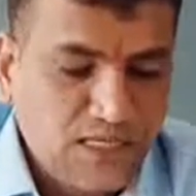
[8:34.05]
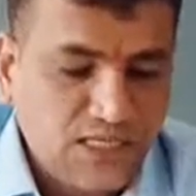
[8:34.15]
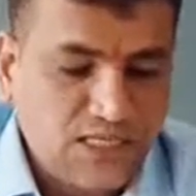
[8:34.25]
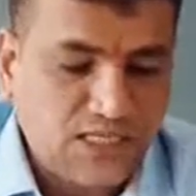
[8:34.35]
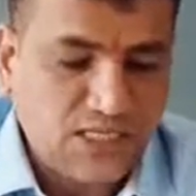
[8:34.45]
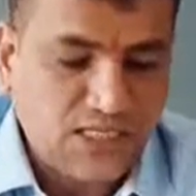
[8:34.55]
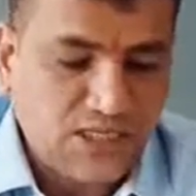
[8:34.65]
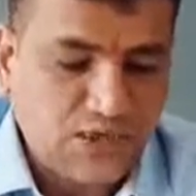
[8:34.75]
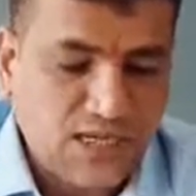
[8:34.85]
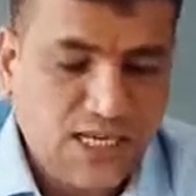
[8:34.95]

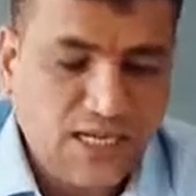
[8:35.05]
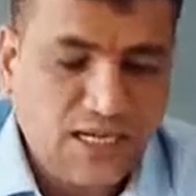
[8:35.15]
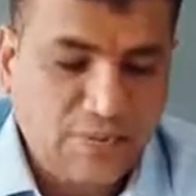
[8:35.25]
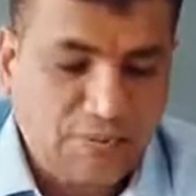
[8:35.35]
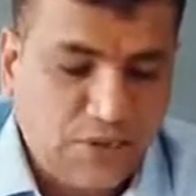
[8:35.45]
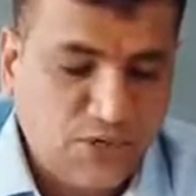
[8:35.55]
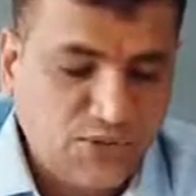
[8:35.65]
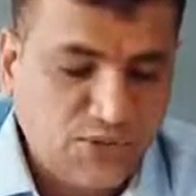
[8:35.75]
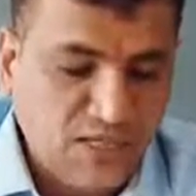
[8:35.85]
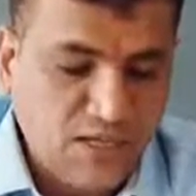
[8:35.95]
Sexually
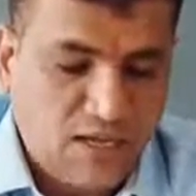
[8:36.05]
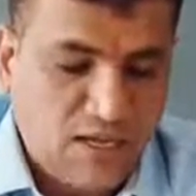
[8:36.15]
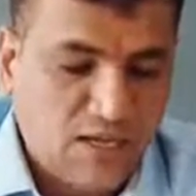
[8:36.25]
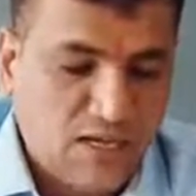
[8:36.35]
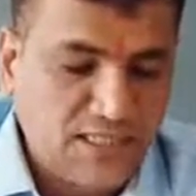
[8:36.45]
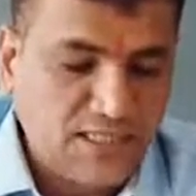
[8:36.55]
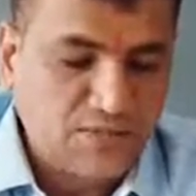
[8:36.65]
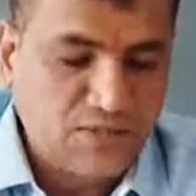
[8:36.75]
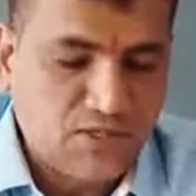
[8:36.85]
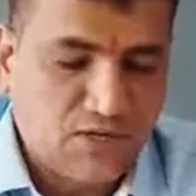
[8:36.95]
reproducing
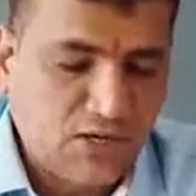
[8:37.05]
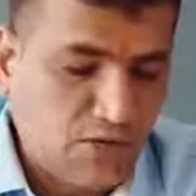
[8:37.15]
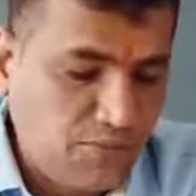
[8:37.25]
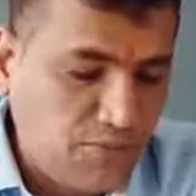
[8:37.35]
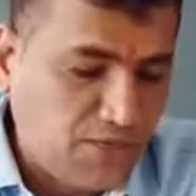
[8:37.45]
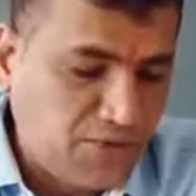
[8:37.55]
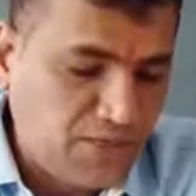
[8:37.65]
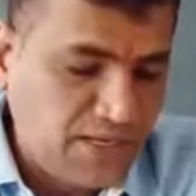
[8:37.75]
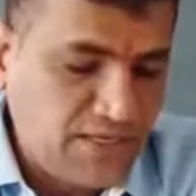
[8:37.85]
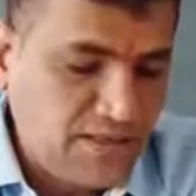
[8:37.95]
organisms contribute
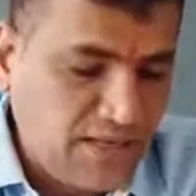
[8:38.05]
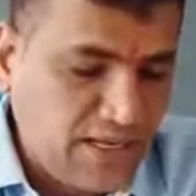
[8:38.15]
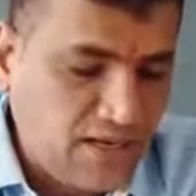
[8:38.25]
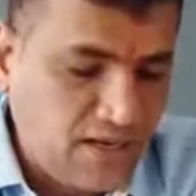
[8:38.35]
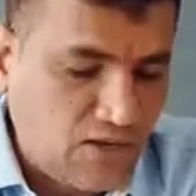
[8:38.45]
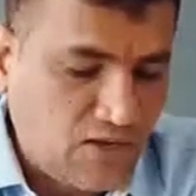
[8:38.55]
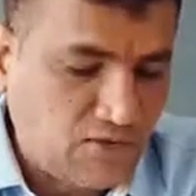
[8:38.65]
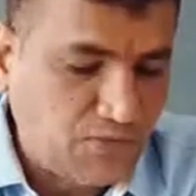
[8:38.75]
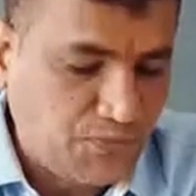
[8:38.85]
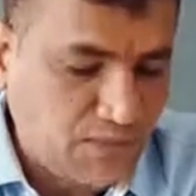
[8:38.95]
in their
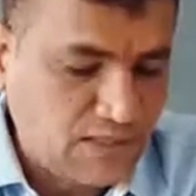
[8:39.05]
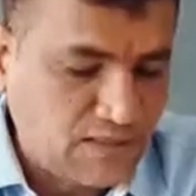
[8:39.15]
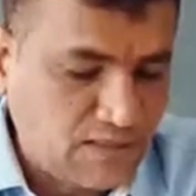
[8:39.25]
offsprings.